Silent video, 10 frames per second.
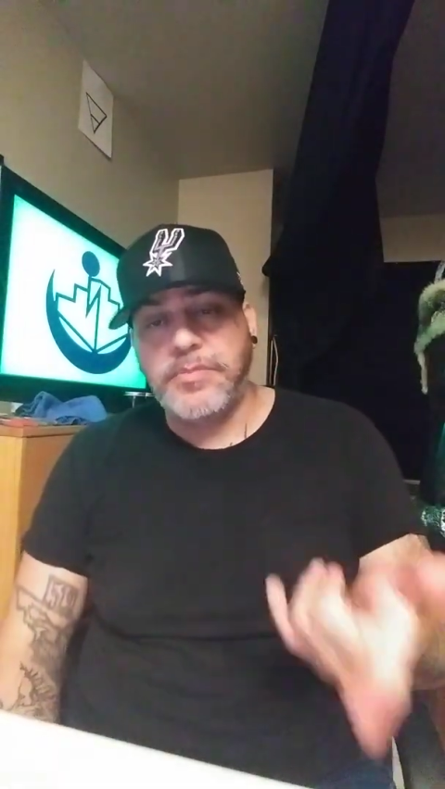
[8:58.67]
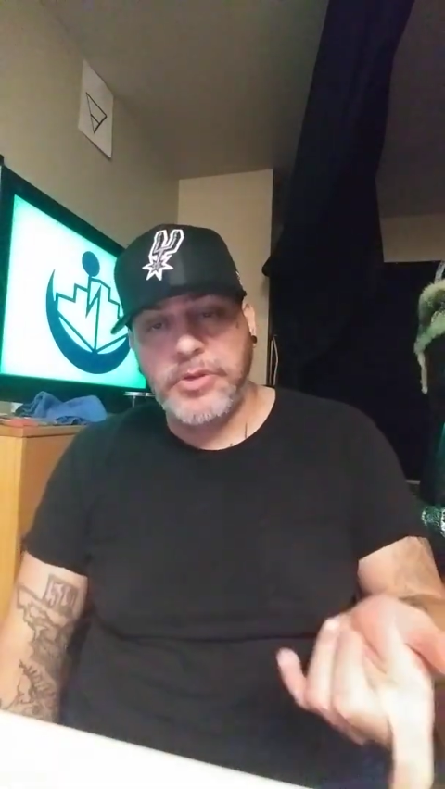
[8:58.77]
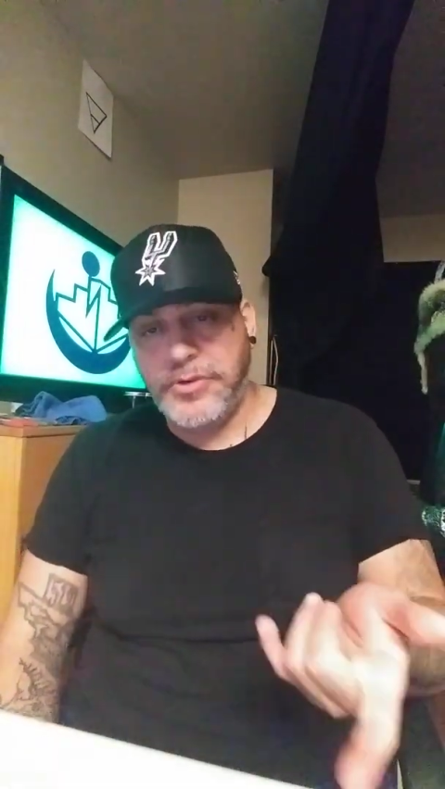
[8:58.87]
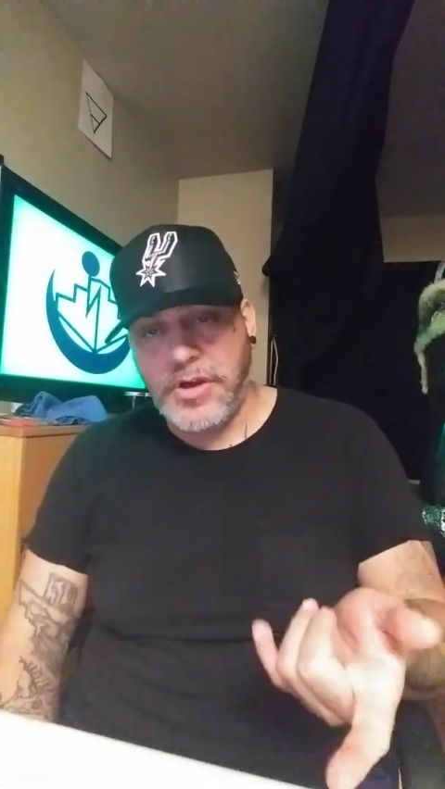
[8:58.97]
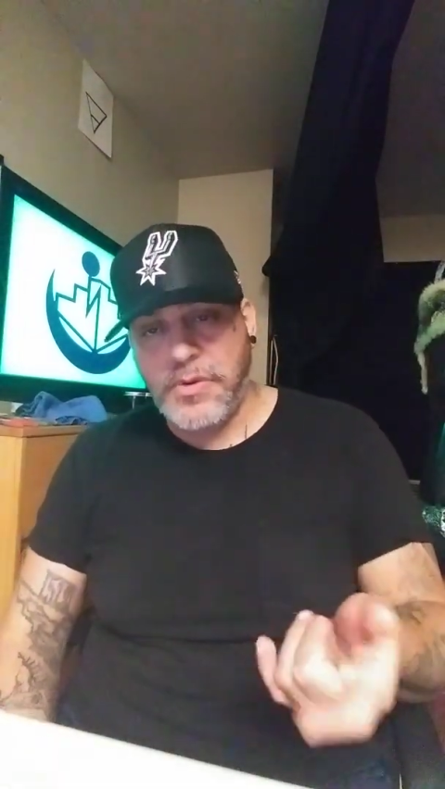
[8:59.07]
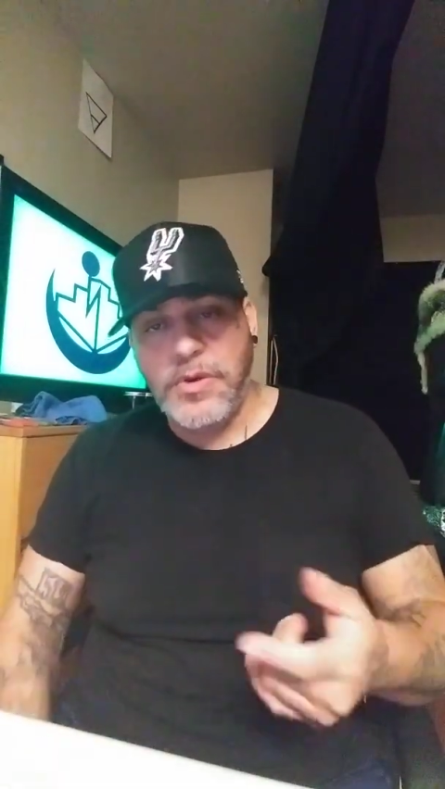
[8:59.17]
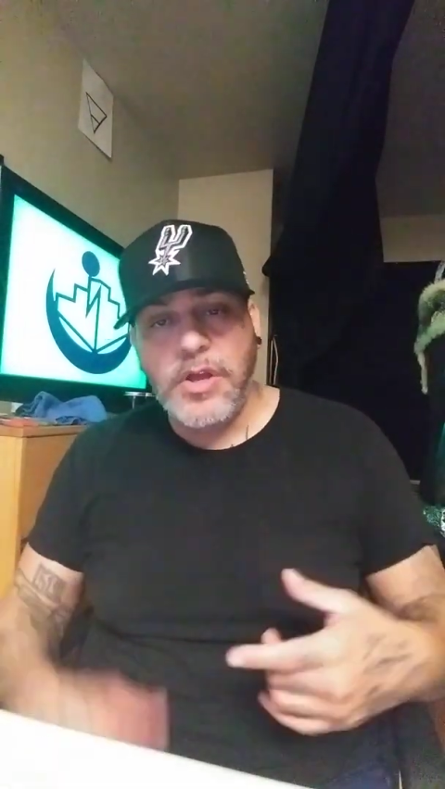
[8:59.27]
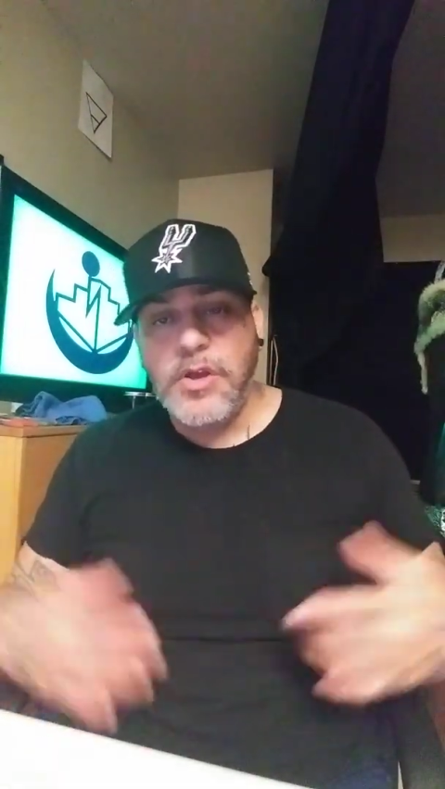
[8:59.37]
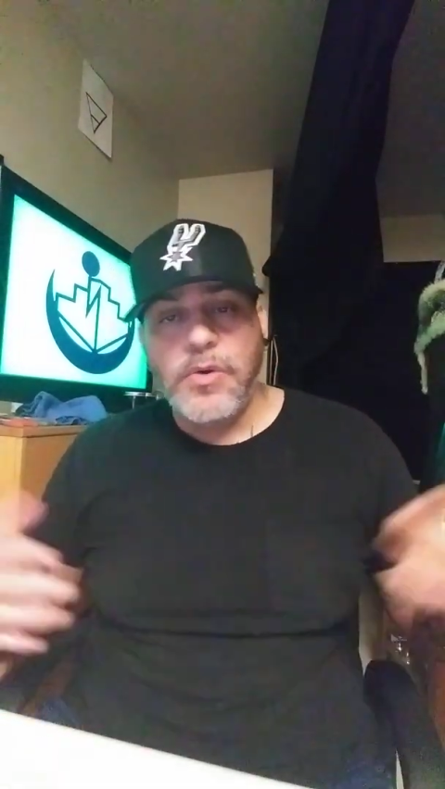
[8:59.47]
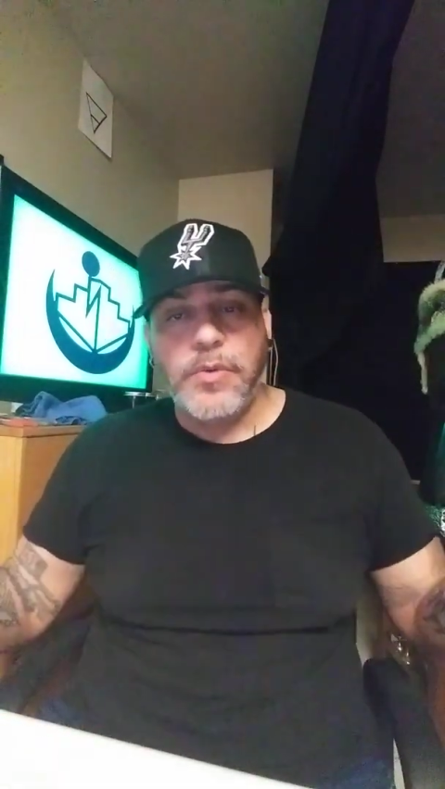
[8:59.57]
and Pluto
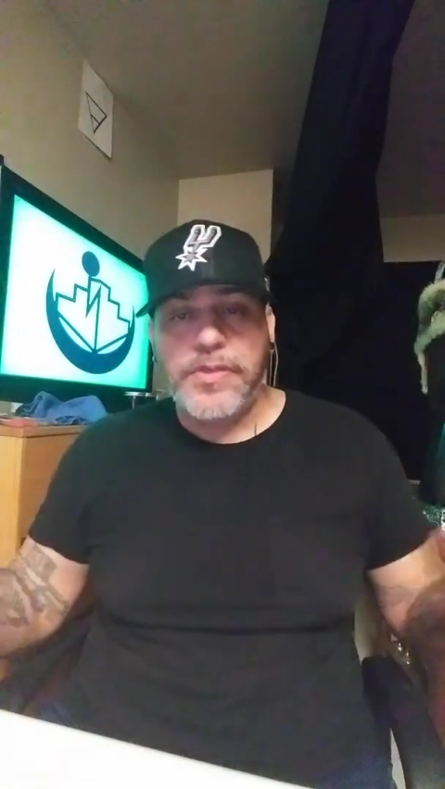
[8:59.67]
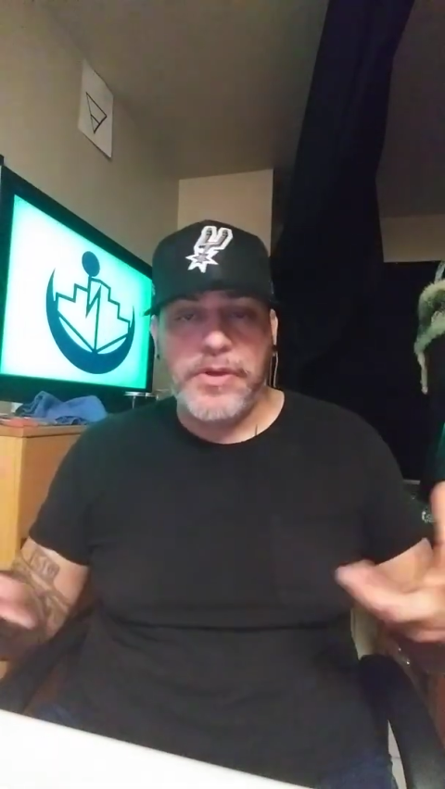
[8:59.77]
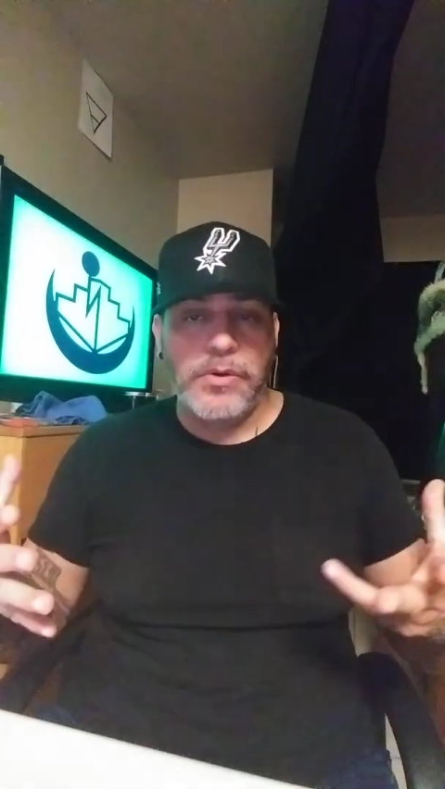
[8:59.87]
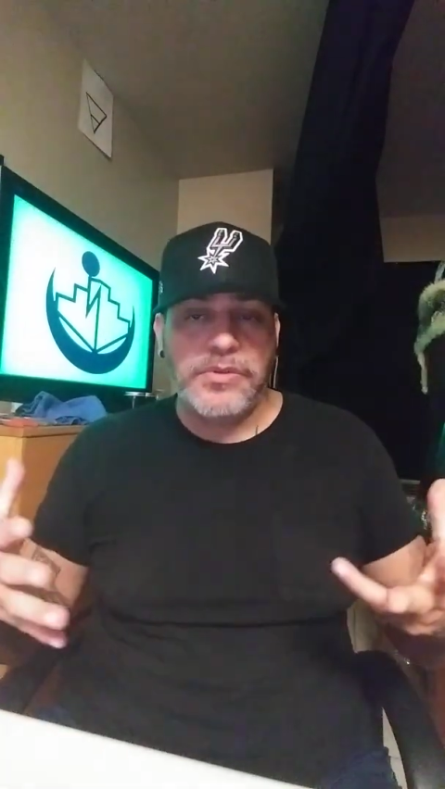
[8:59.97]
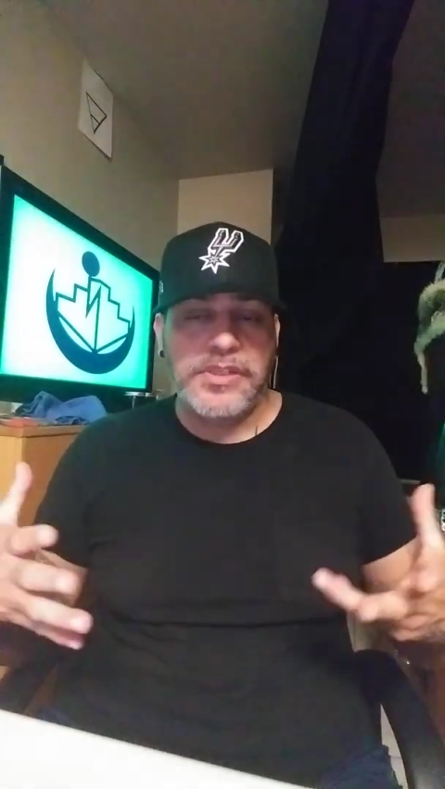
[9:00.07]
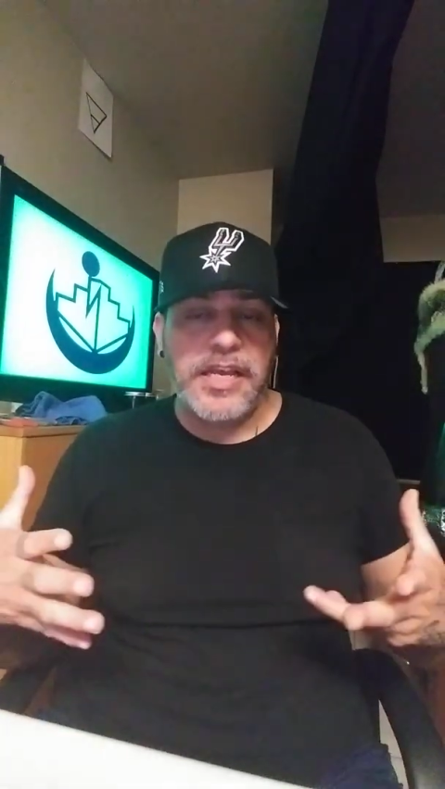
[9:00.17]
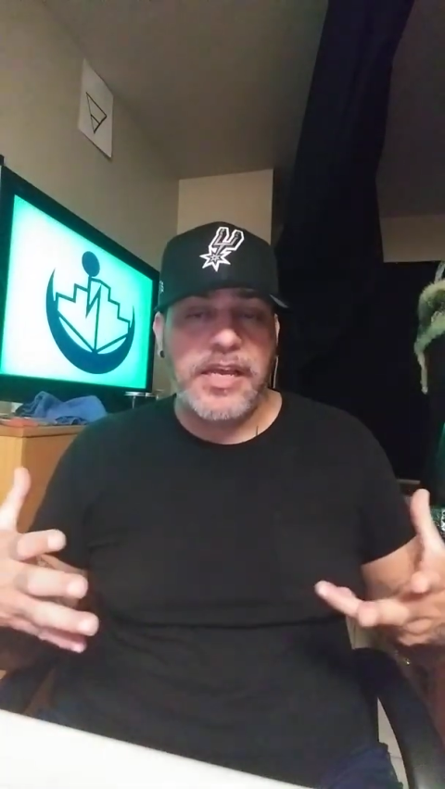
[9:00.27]
with those